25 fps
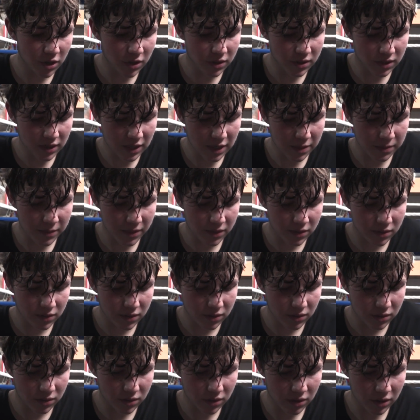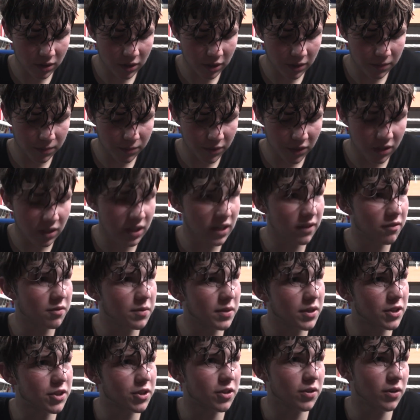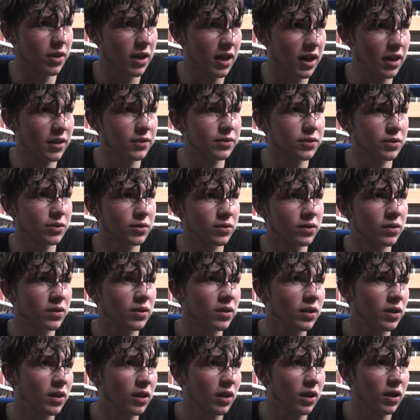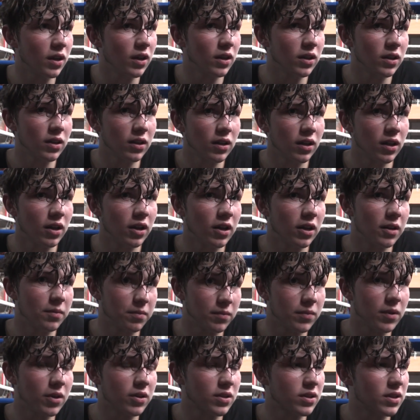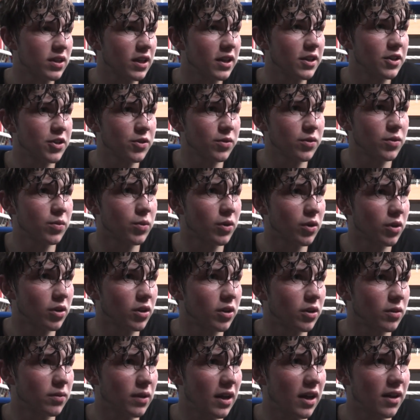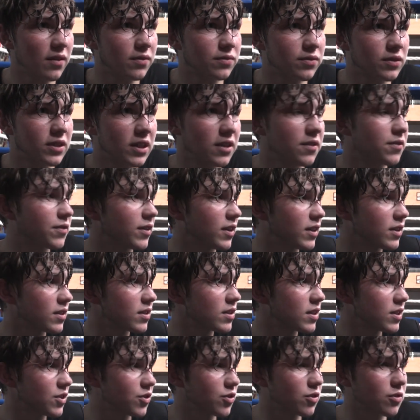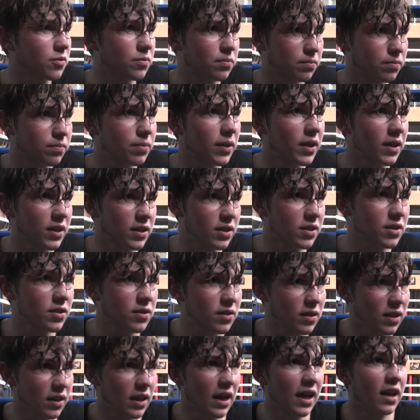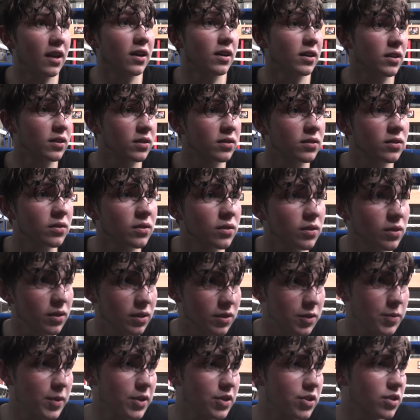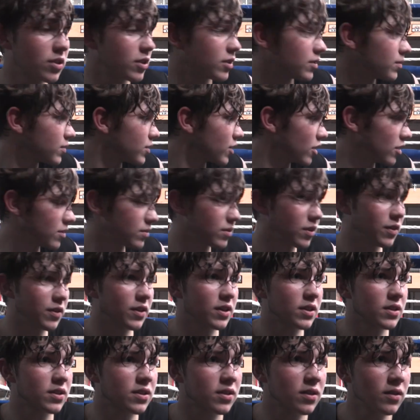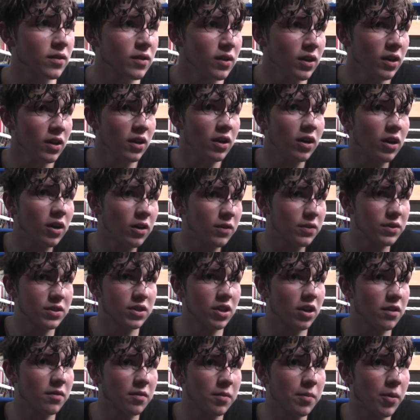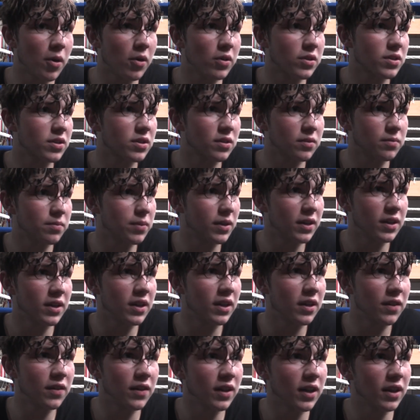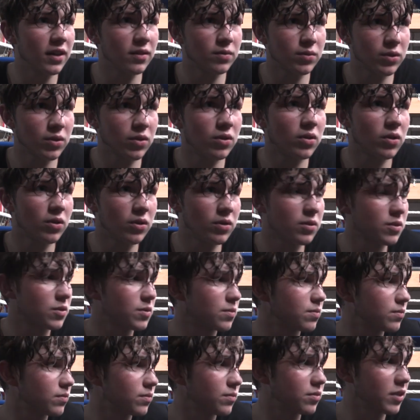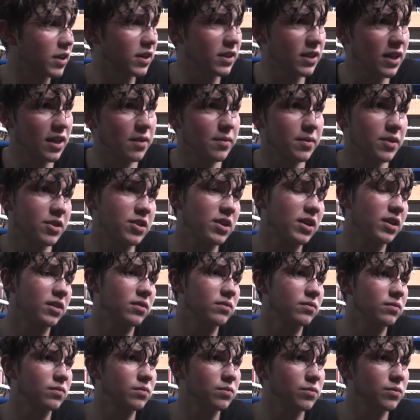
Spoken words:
Shows a limit. You can never be too careful. Most days you would want to have defence as your biggest ally, especially in times like this. Over time of boxing, being hit in the head will cause brain damage and